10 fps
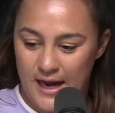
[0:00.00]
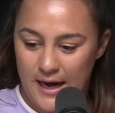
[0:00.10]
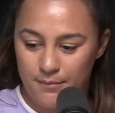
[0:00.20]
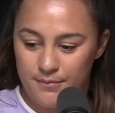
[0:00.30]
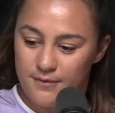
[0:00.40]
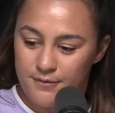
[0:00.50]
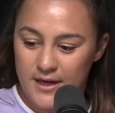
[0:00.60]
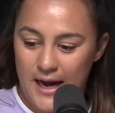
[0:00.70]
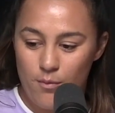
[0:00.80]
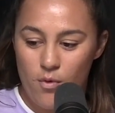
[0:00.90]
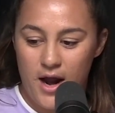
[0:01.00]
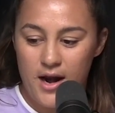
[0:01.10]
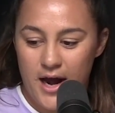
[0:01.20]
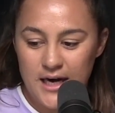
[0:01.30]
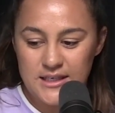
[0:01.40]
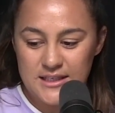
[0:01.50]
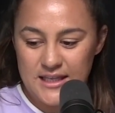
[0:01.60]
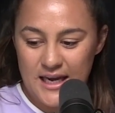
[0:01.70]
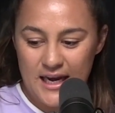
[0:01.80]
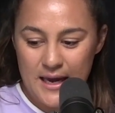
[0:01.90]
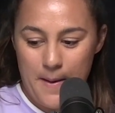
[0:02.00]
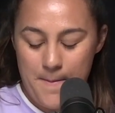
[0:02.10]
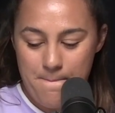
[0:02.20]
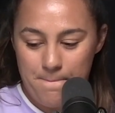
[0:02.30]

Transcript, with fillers: of the game for game one. I just think